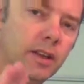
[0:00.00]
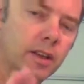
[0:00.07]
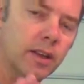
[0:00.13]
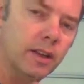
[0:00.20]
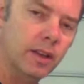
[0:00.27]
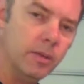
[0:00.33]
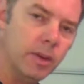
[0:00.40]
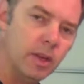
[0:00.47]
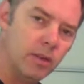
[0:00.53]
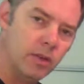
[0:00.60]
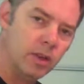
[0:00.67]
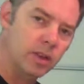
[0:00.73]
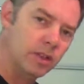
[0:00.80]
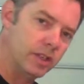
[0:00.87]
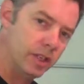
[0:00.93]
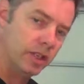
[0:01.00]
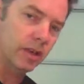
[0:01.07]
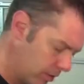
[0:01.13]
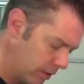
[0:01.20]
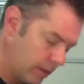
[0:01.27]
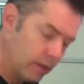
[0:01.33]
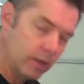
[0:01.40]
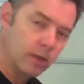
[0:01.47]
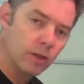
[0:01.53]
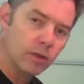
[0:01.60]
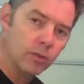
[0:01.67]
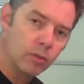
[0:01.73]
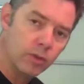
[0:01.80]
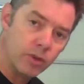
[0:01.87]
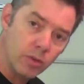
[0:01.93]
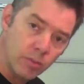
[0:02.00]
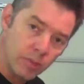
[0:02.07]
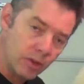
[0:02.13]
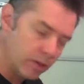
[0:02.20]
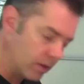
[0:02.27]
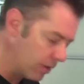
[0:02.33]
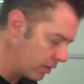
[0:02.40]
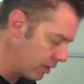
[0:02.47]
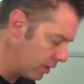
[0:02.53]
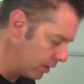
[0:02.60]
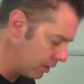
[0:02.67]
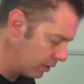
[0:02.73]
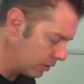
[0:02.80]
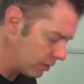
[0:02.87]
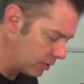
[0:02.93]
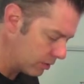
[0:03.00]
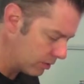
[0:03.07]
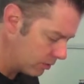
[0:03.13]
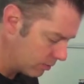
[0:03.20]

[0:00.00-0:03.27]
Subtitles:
let me give you a tip. When you're building things,